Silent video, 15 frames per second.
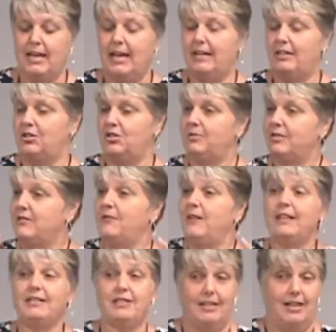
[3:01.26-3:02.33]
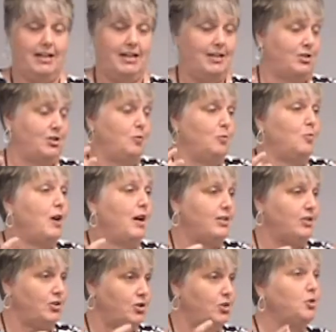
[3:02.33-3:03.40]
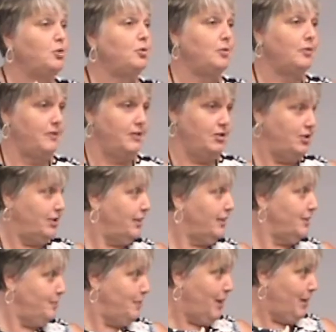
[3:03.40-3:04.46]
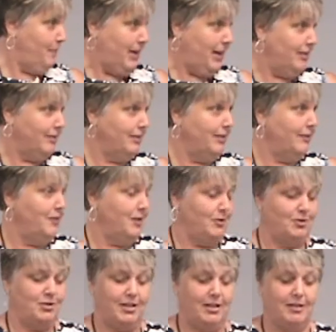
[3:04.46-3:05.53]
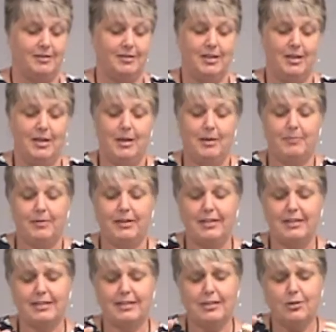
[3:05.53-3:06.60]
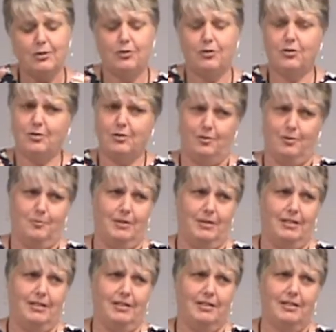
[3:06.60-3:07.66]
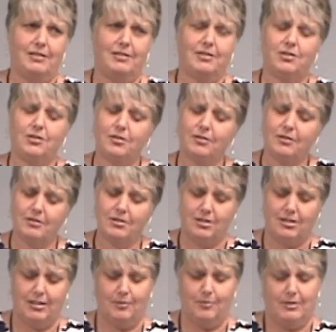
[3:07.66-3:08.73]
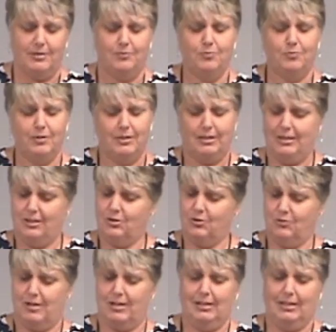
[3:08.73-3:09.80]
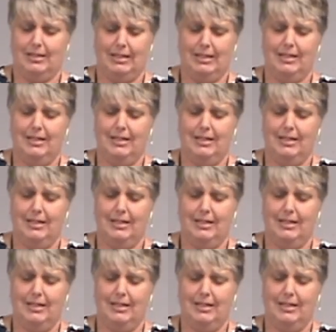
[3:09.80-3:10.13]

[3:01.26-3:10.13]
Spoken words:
And she was fascinated as she watched two of the chicks pop out of their shells. But this little third one, this third chick was really struggling